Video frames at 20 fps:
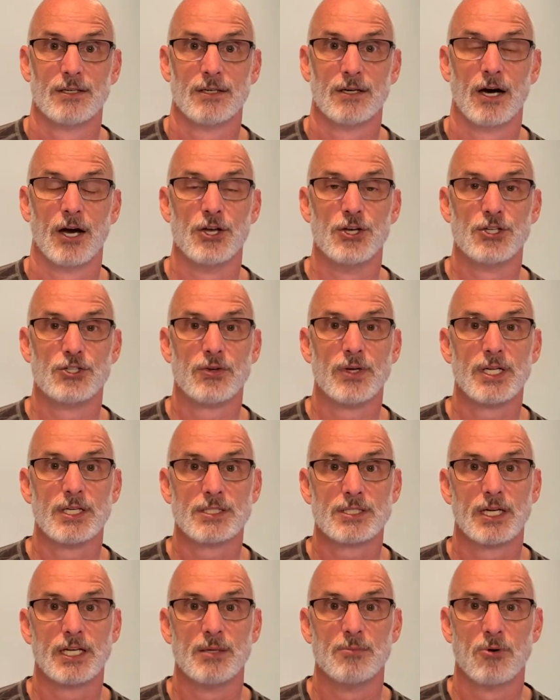Are you treating
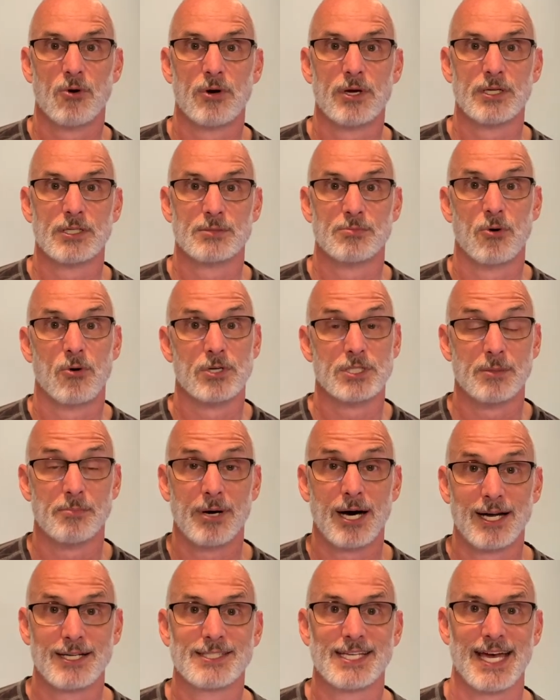Sunday mornings more as a
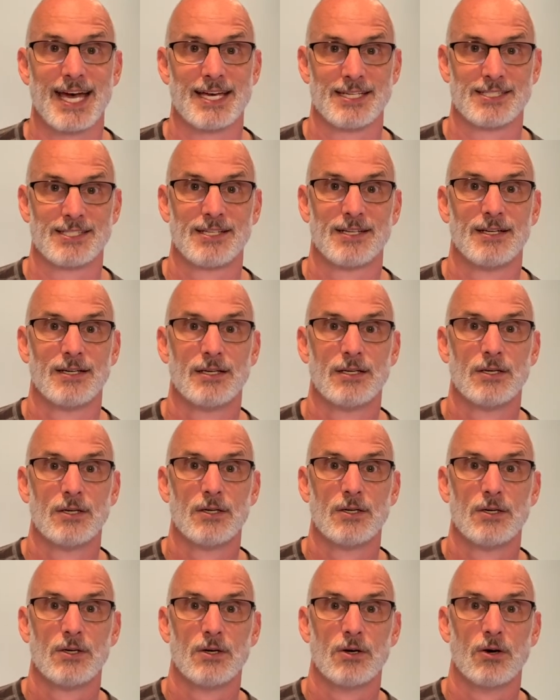podcast,
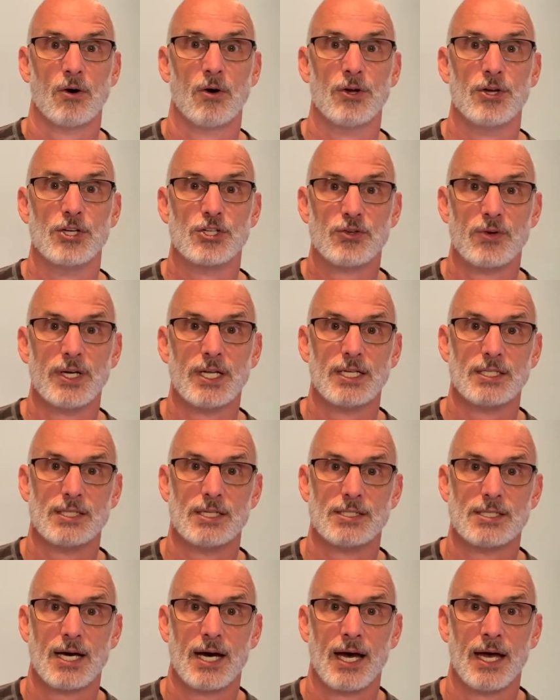or are you treating it as a
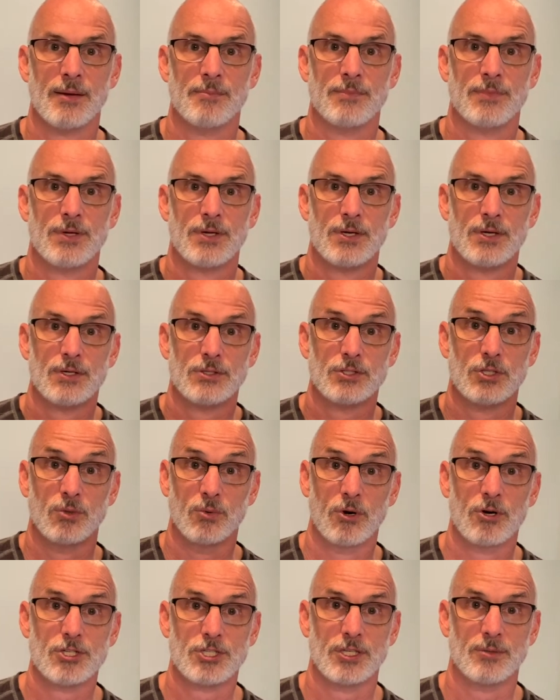time to
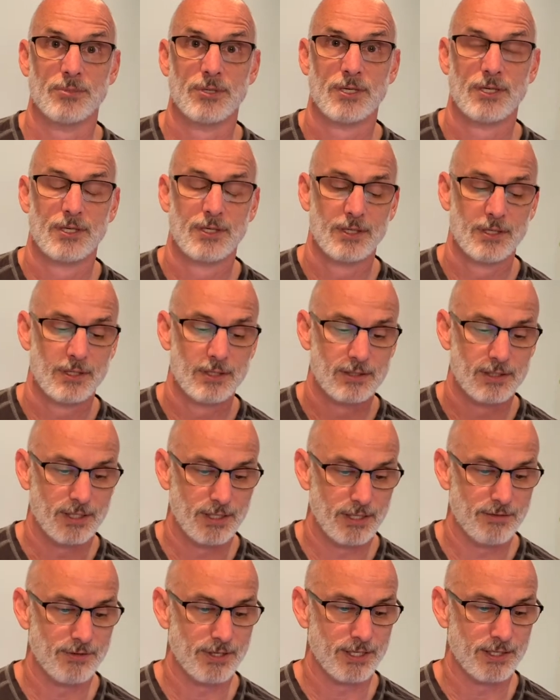worship the
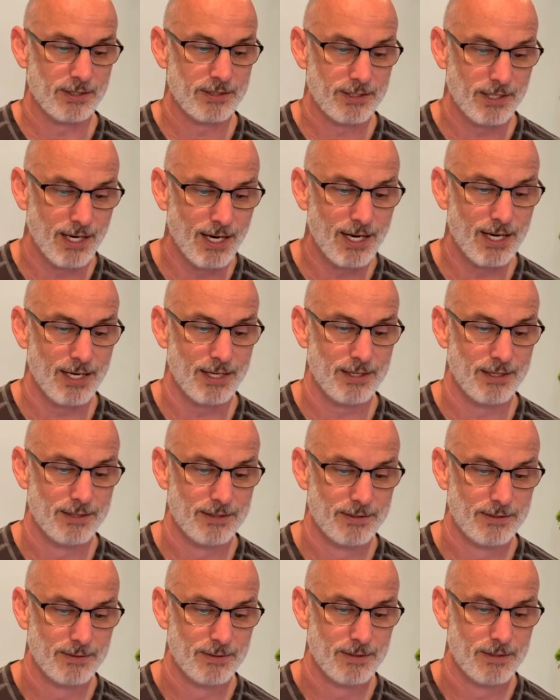living God?
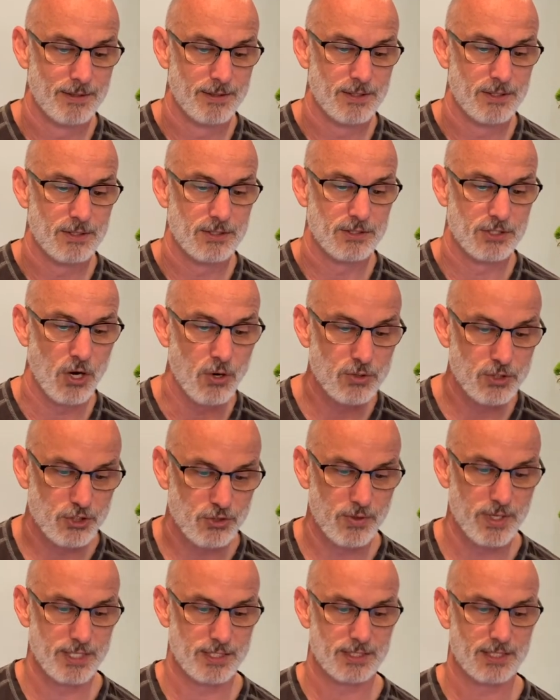Don't
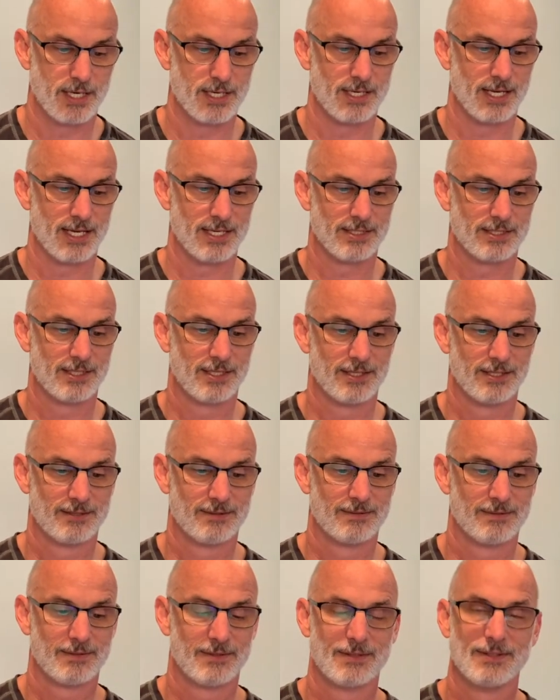treat Sundays
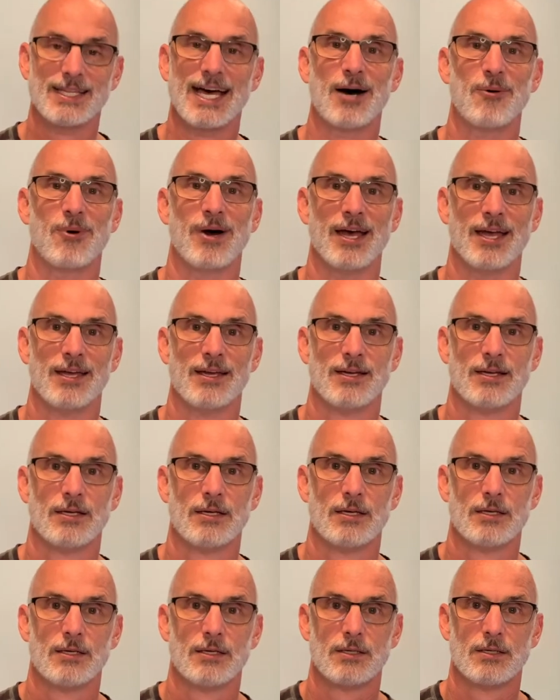that way.
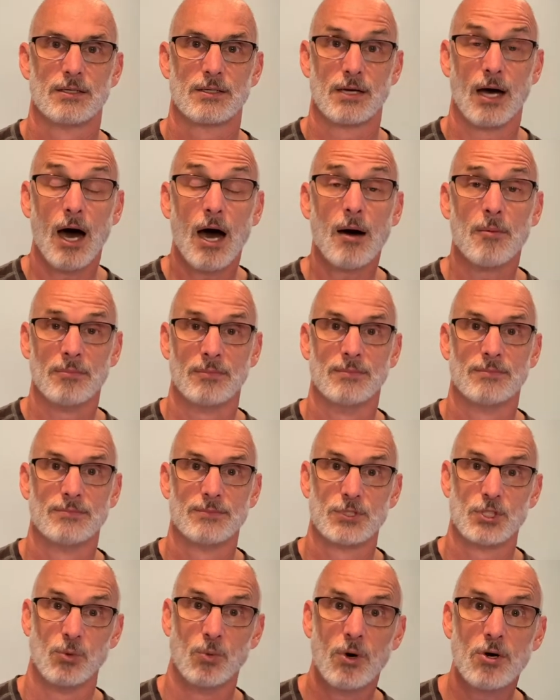Come
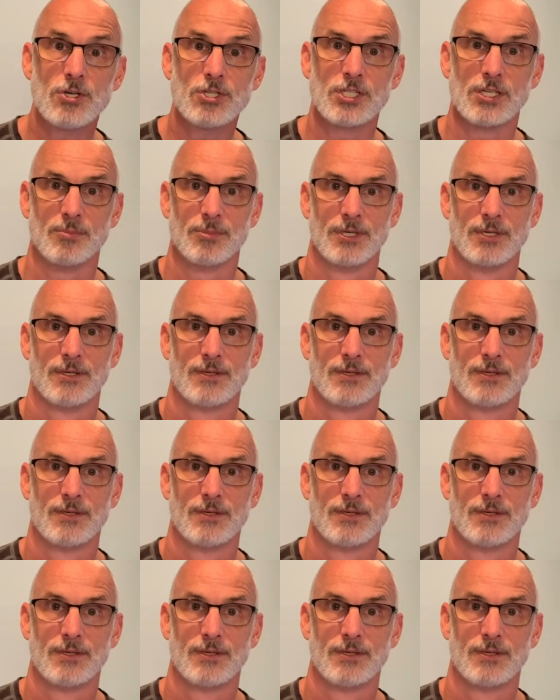to worship.